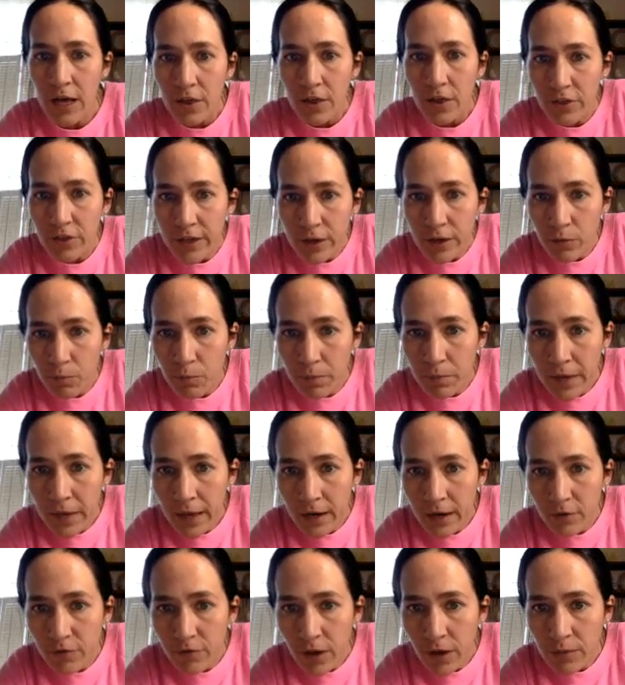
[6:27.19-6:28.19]
Think,
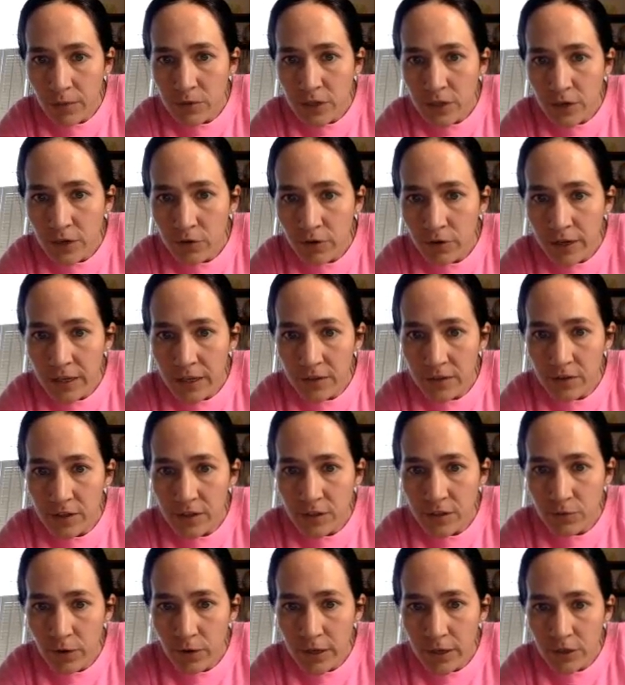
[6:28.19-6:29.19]
man, if I'm generating
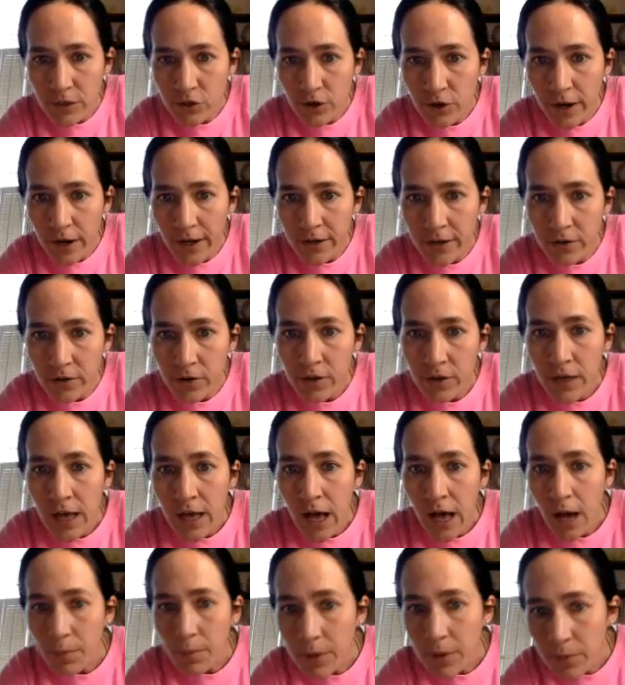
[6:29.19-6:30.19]
this right triangle,
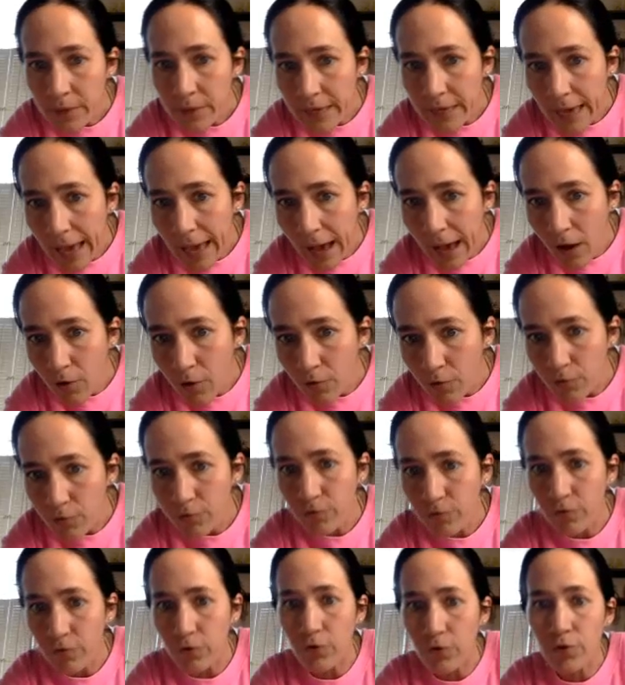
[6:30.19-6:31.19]
I'm coming out
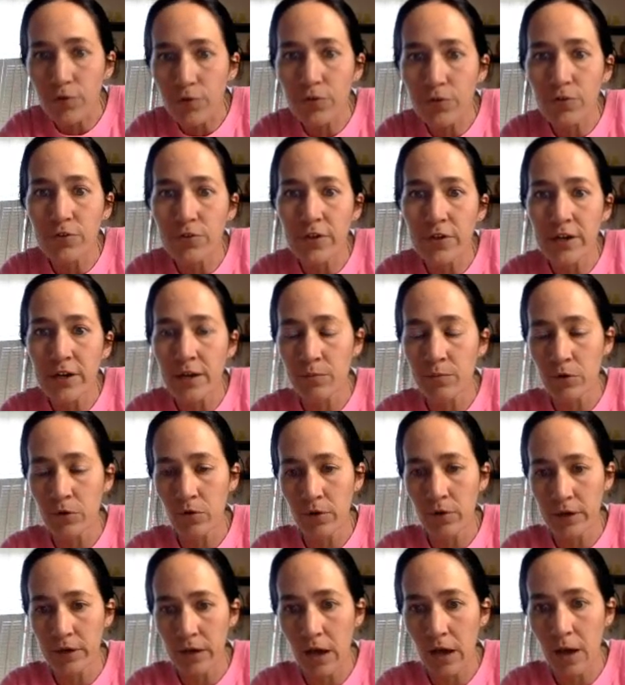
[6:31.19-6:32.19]
further than I'm
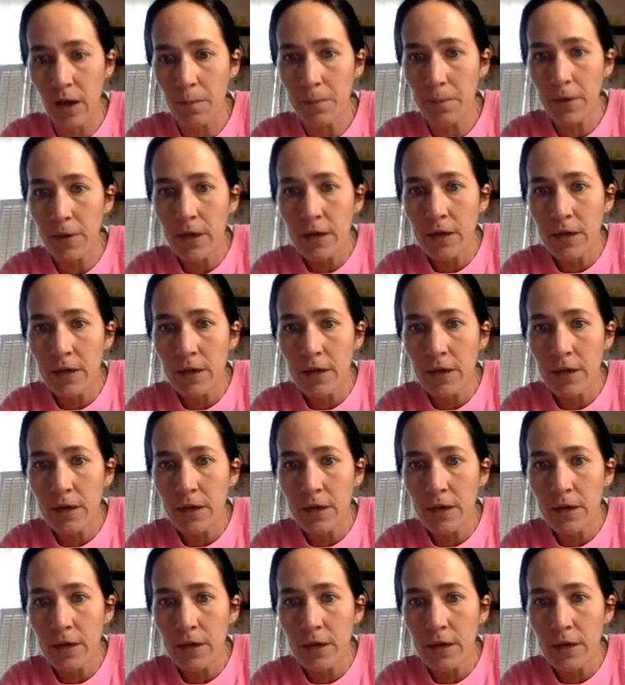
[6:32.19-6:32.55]
going up.